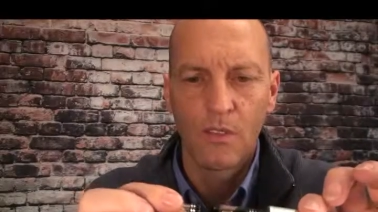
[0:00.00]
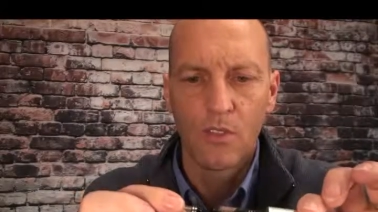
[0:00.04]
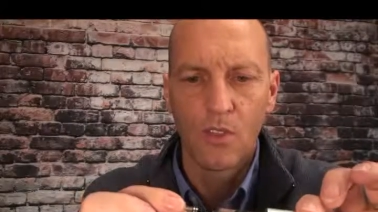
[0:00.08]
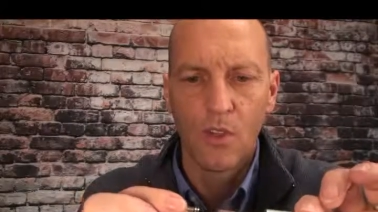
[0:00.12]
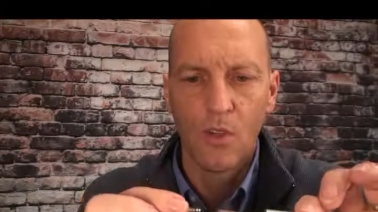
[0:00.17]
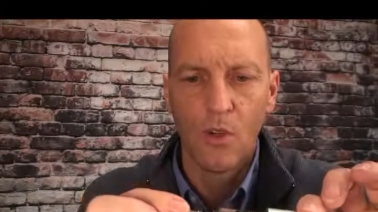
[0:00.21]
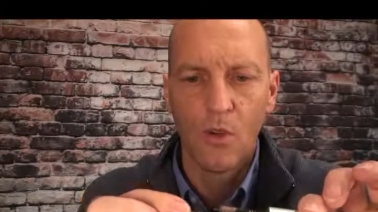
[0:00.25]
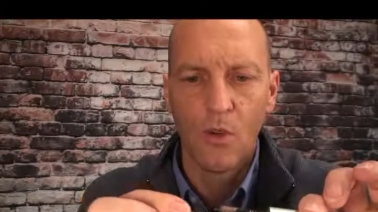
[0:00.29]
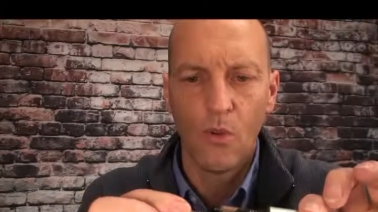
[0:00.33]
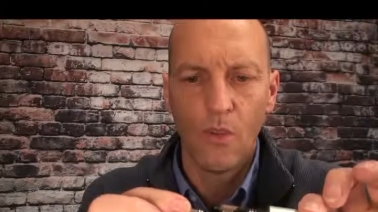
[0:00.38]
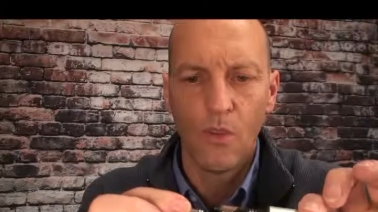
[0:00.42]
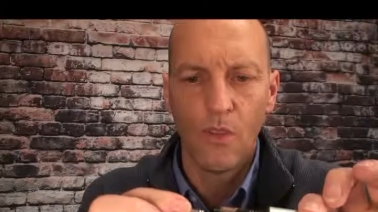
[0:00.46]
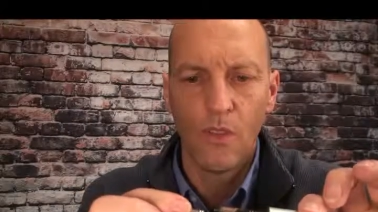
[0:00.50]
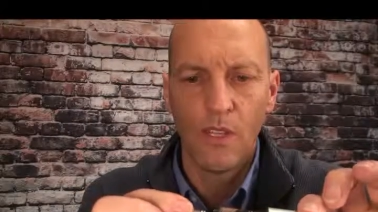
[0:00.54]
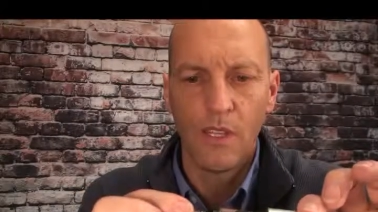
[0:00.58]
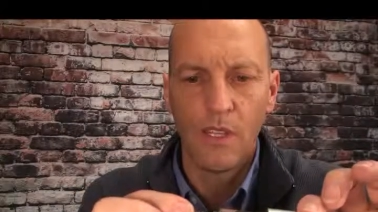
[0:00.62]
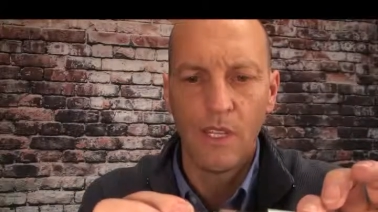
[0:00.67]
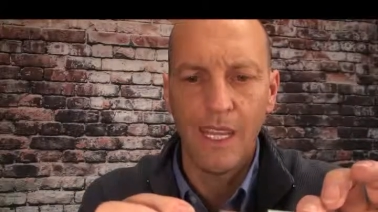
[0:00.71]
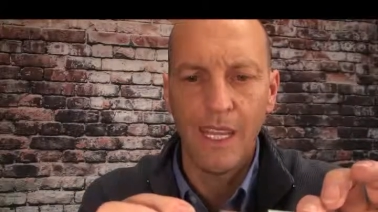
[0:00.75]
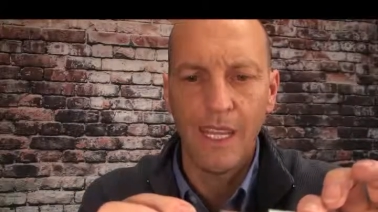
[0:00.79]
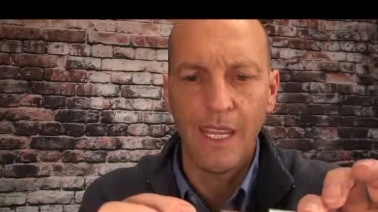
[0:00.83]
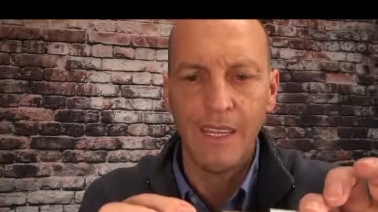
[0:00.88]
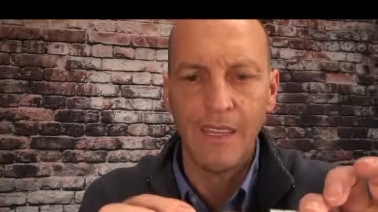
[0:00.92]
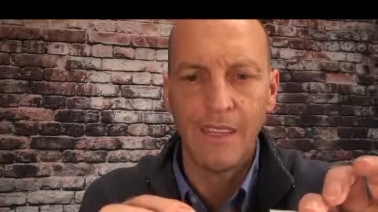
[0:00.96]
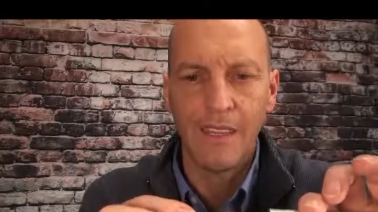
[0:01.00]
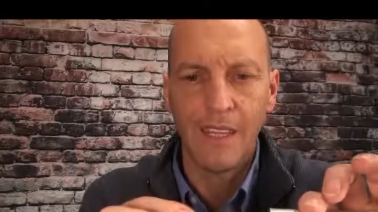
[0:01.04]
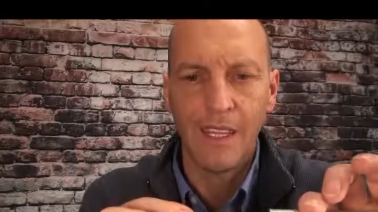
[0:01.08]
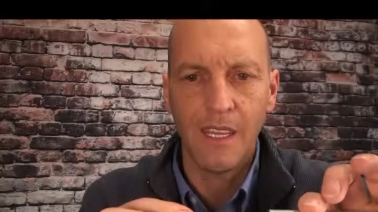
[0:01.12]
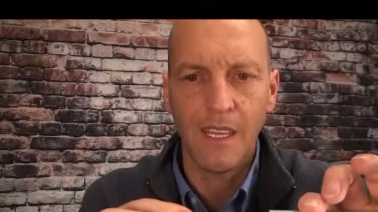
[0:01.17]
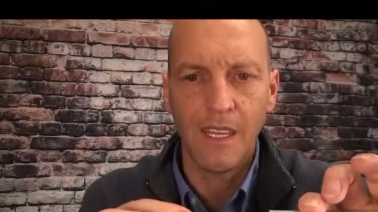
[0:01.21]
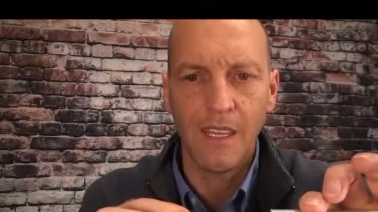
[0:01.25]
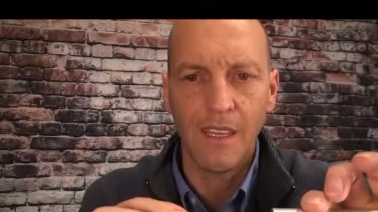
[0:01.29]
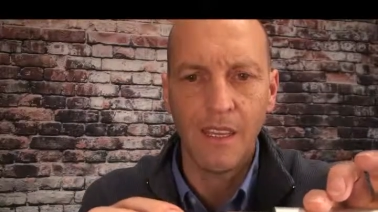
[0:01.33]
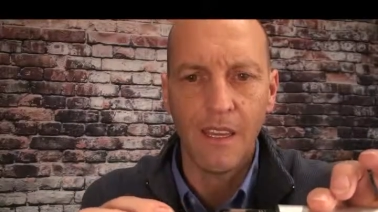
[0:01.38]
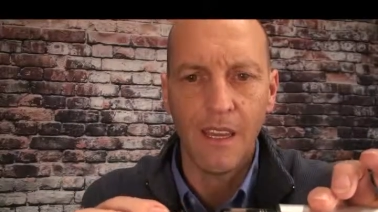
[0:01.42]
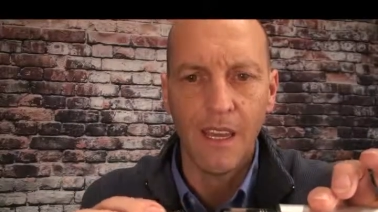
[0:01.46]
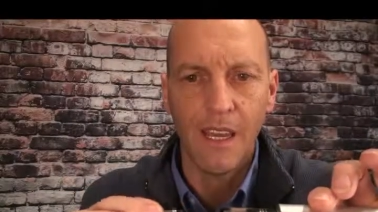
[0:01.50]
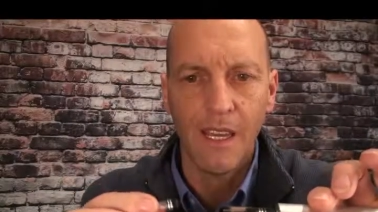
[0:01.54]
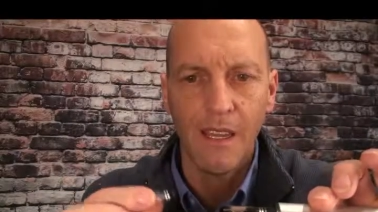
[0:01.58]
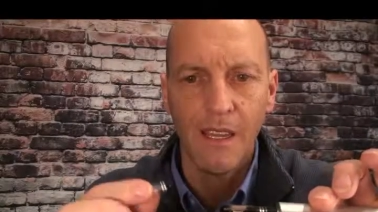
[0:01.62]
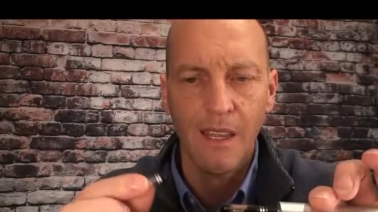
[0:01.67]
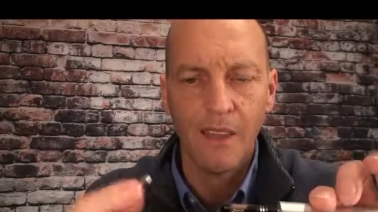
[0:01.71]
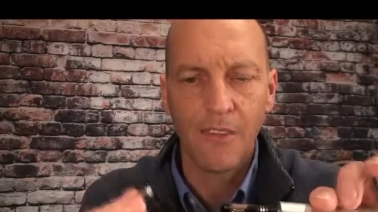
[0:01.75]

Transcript: So the dang thing, I,